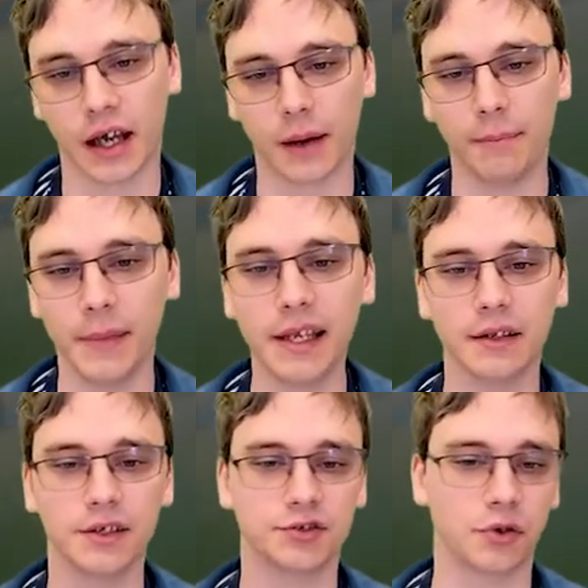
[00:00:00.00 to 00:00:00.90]

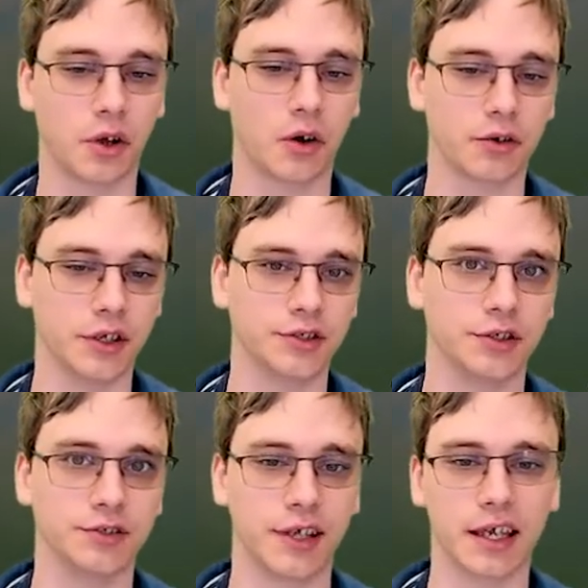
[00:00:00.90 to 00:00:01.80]
immediately destroying all creatures.